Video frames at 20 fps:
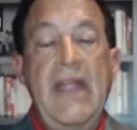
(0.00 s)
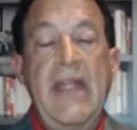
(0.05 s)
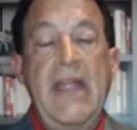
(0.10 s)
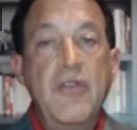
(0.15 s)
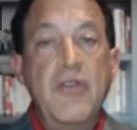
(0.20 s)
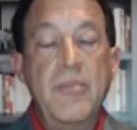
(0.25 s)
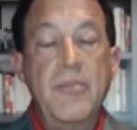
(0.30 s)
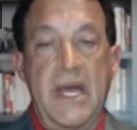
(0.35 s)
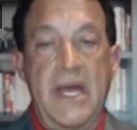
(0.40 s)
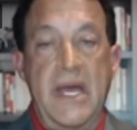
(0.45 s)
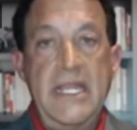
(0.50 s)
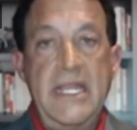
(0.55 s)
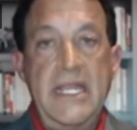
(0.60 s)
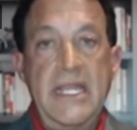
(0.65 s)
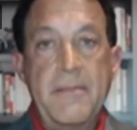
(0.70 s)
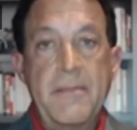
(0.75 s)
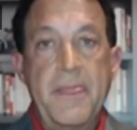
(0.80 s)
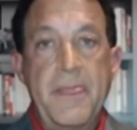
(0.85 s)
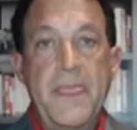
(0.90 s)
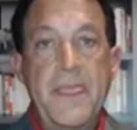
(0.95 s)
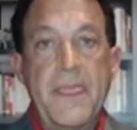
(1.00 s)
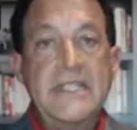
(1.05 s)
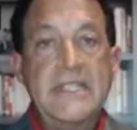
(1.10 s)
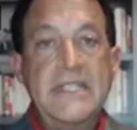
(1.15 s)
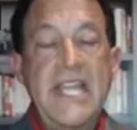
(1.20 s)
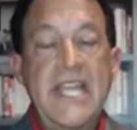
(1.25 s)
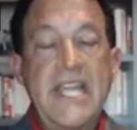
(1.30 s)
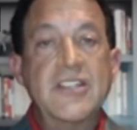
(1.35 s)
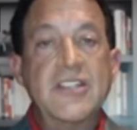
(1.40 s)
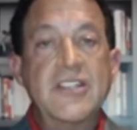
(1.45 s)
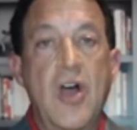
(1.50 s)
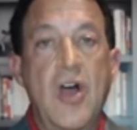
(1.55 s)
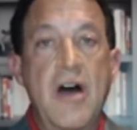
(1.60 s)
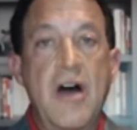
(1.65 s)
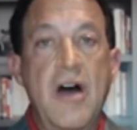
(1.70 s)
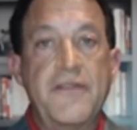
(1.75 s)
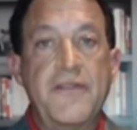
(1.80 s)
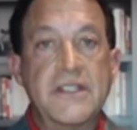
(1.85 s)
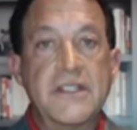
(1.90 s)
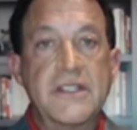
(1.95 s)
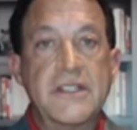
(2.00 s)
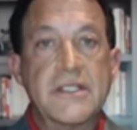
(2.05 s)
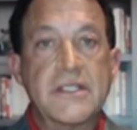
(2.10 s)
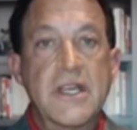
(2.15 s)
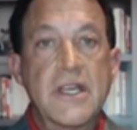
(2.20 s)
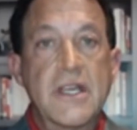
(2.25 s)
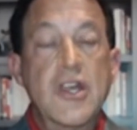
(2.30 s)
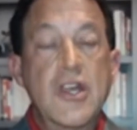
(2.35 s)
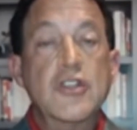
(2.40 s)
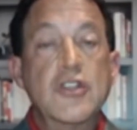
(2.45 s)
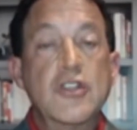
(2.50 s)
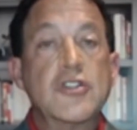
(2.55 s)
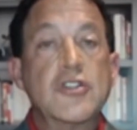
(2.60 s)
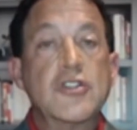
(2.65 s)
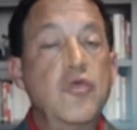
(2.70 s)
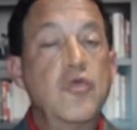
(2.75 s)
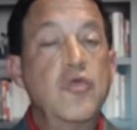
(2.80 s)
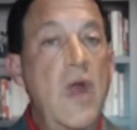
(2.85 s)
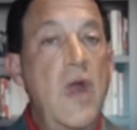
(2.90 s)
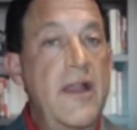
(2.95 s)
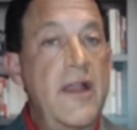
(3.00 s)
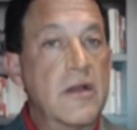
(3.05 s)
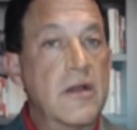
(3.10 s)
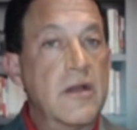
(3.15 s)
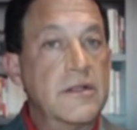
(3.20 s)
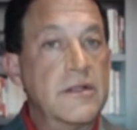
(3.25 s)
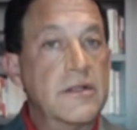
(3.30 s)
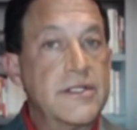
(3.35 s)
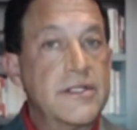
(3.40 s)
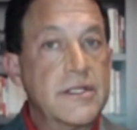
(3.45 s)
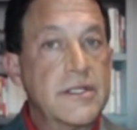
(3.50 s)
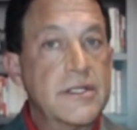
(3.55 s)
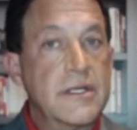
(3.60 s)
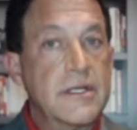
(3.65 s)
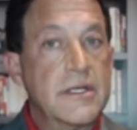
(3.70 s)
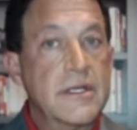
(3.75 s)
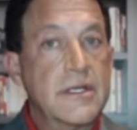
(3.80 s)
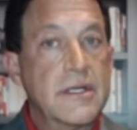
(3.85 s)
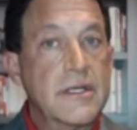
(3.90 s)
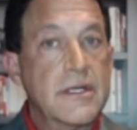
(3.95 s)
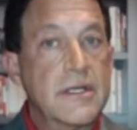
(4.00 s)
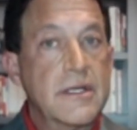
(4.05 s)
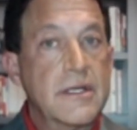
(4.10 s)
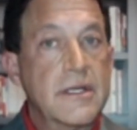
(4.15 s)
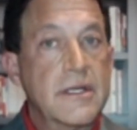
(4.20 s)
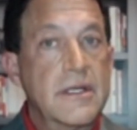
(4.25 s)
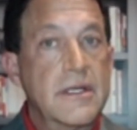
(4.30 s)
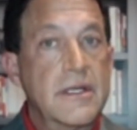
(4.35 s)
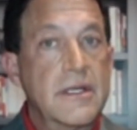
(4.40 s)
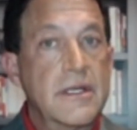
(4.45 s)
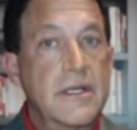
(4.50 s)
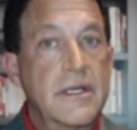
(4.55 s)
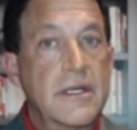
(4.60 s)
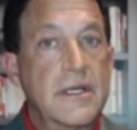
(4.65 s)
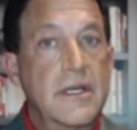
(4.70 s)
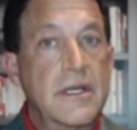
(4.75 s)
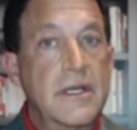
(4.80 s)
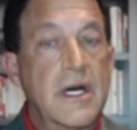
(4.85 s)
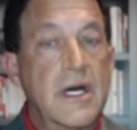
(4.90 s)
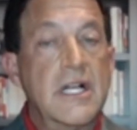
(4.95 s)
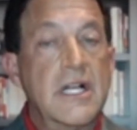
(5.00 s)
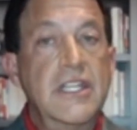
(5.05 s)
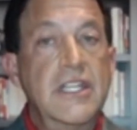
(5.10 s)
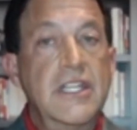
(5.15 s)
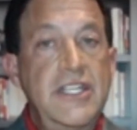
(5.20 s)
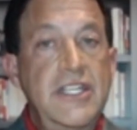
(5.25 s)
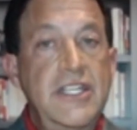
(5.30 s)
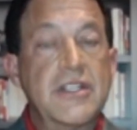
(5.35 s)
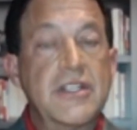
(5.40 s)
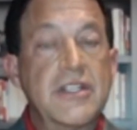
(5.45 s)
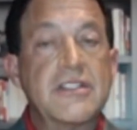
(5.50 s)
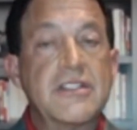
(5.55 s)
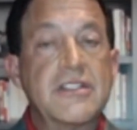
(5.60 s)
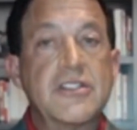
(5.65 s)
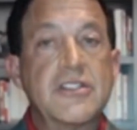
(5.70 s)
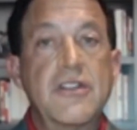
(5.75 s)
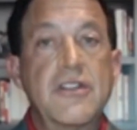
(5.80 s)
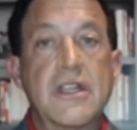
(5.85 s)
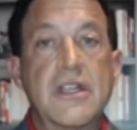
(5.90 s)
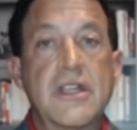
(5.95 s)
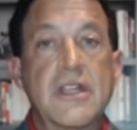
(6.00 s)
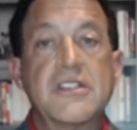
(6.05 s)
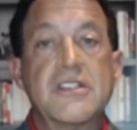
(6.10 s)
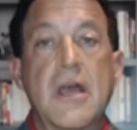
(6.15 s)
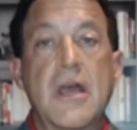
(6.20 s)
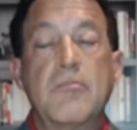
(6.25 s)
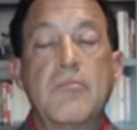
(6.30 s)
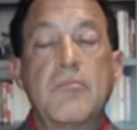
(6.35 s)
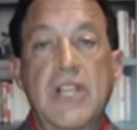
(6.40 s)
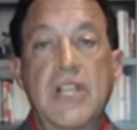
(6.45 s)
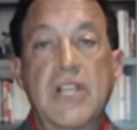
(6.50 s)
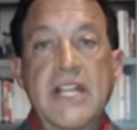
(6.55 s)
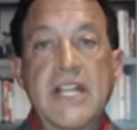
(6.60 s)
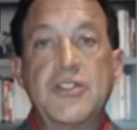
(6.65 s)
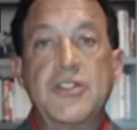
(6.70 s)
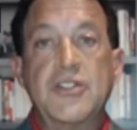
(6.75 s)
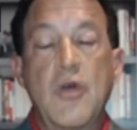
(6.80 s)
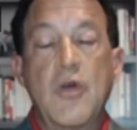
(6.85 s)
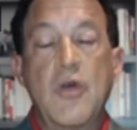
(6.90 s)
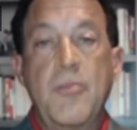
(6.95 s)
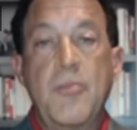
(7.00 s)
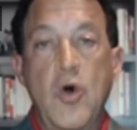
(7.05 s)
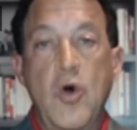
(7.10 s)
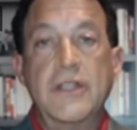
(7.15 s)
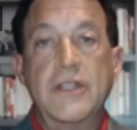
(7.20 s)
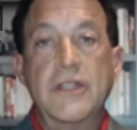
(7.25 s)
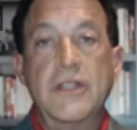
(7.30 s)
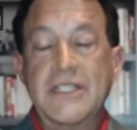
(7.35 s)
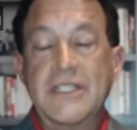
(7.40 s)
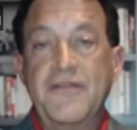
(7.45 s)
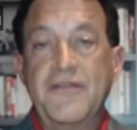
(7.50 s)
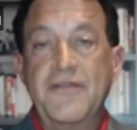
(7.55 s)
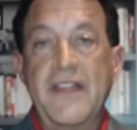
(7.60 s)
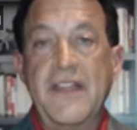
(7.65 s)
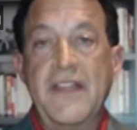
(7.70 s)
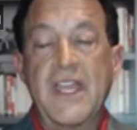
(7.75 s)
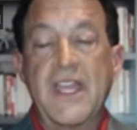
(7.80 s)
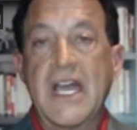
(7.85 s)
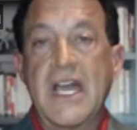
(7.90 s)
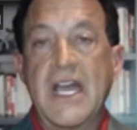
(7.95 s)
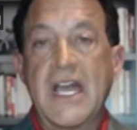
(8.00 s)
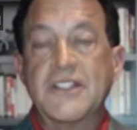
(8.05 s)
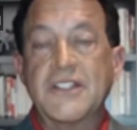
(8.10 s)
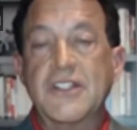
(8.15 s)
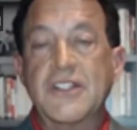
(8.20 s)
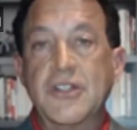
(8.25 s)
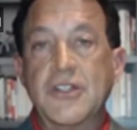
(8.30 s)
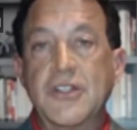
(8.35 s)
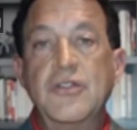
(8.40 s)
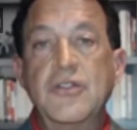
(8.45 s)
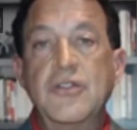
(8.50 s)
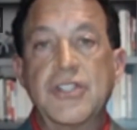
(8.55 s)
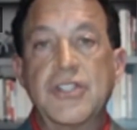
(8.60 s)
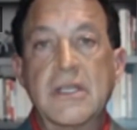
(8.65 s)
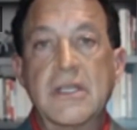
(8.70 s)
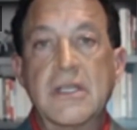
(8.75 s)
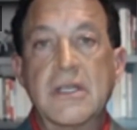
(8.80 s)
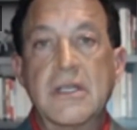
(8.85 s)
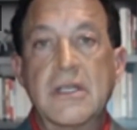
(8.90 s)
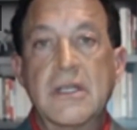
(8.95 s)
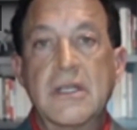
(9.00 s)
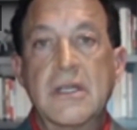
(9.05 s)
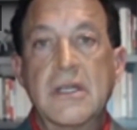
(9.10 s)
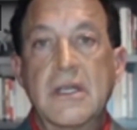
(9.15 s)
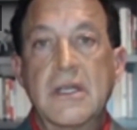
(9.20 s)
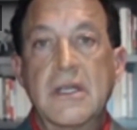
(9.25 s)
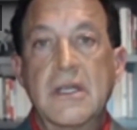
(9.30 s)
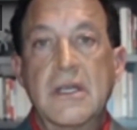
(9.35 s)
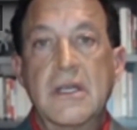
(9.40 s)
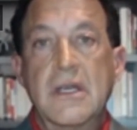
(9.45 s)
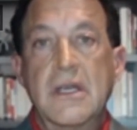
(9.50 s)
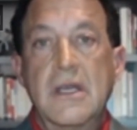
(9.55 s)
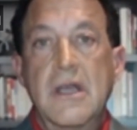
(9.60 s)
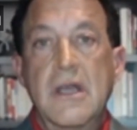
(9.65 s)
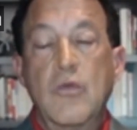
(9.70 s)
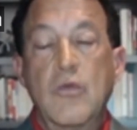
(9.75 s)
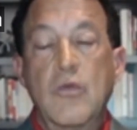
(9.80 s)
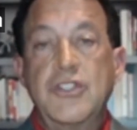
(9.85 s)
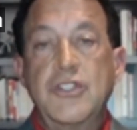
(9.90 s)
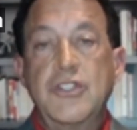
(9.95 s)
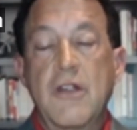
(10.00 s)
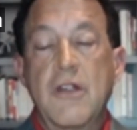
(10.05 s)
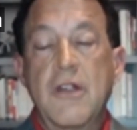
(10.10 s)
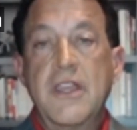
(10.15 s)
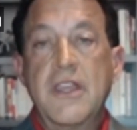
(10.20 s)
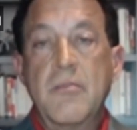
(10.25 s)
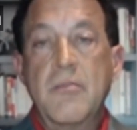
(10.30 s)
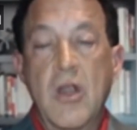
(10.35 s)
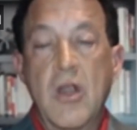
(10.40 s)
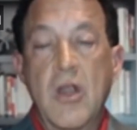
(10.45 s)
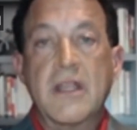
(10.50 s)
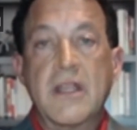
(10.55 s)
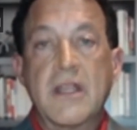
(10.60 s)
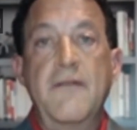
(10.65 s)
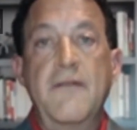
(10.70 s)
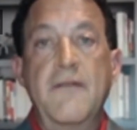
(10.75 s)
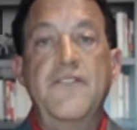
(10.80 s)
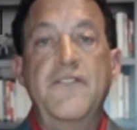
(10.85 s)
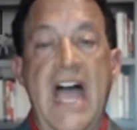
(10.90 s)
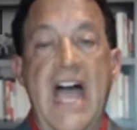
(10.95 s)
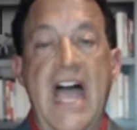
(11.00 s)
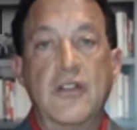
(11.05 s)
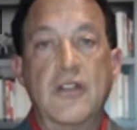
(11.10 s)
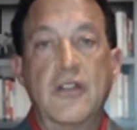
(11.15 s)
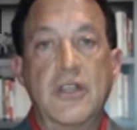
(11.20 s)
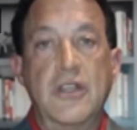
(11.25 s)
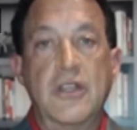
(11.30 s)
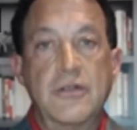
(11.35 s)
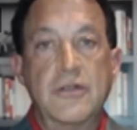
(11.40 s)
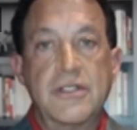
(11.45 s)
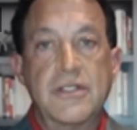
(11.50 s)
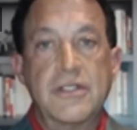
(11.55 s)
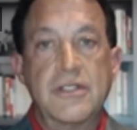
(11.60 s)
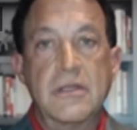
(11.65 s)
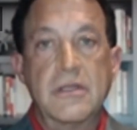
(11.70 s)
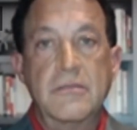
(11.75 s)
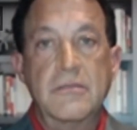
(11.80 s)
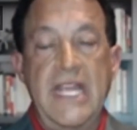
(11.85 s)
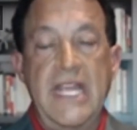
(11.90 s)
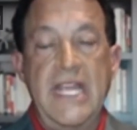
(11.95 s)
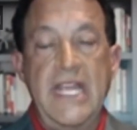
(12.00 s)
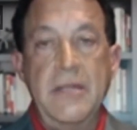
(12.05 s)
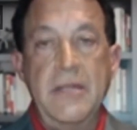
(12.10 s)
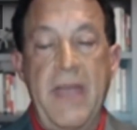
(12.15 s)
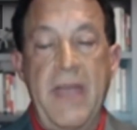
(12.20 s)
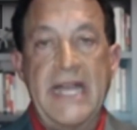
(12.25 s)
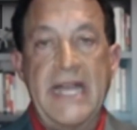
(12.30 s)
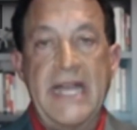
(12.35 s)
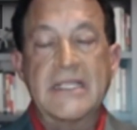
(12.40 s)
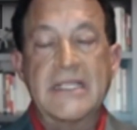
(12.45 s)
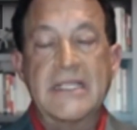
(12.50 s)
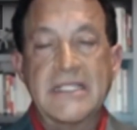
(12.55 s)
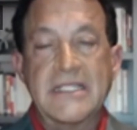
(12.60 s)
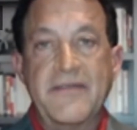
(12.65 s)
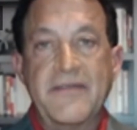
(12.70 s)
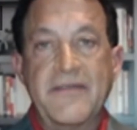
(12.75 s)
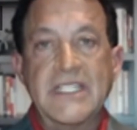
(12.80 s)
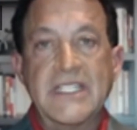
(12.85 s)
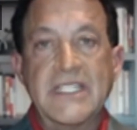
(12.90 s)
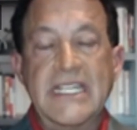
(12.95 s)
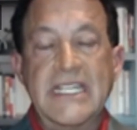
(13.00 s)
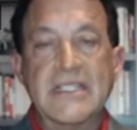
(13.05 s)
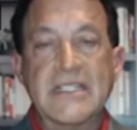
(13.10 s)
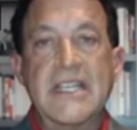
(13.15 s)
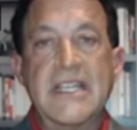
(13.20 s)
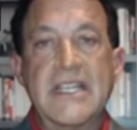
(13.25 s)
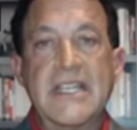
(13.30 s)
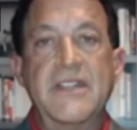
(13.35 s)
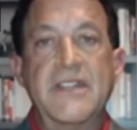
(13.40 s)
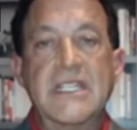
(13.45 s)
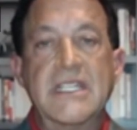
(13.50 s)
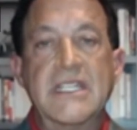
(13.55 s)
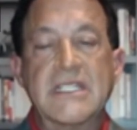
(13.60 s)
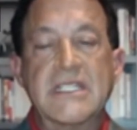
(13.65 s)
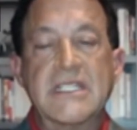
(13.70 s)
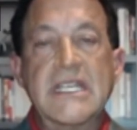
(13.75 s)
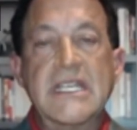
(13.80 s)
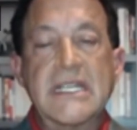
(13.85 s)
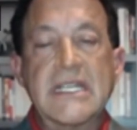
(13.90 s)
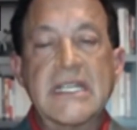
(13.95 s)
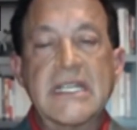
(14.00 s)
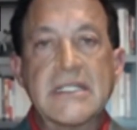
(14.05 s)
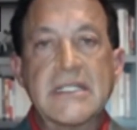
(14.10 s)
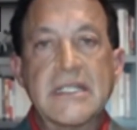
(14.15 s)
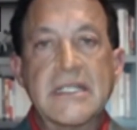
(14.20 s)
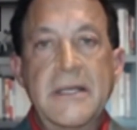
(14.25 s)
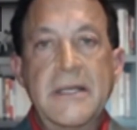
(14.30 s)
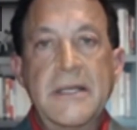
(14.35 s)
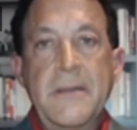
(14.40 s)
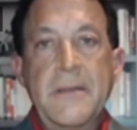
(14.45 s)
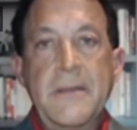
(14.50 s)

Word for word: everybody that takes office swears allegiance to this pledge to uphold and defend the Constitution, which are the American values dating back to 1776,